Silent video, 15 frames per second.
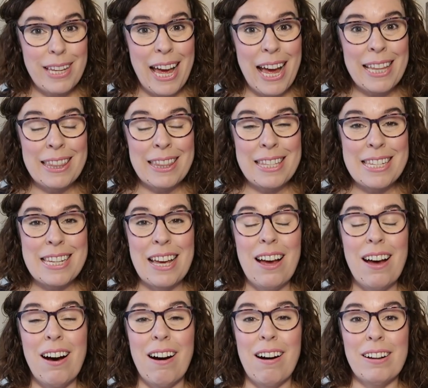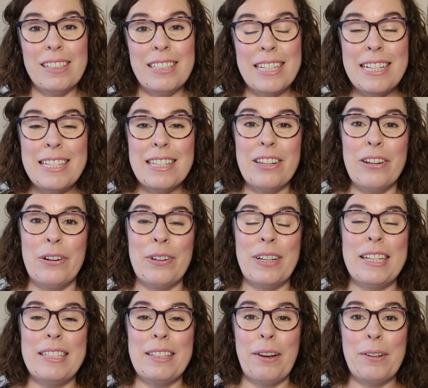And our knit-along
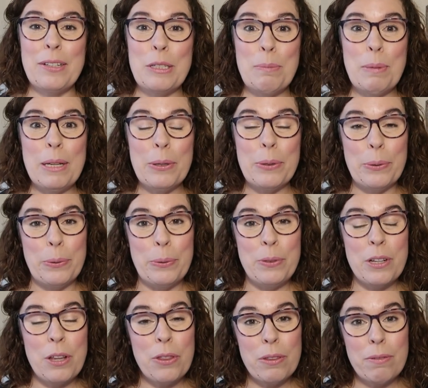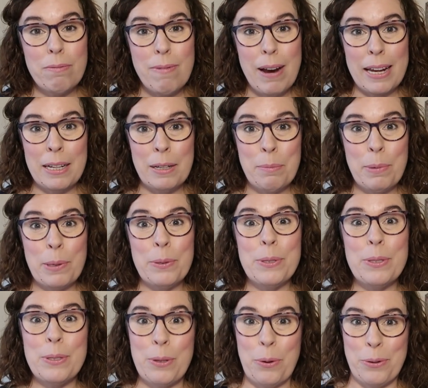is going to be called the Rainbow
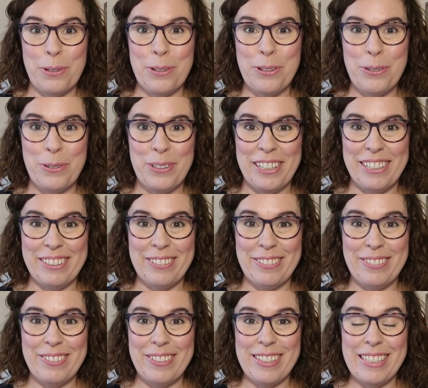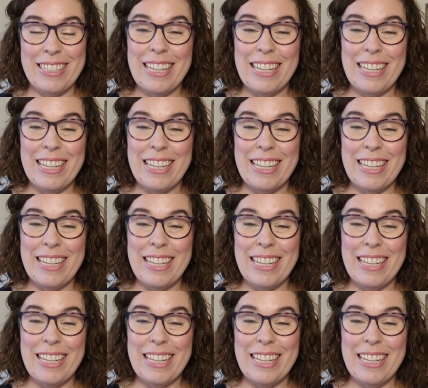Sock Chronicles.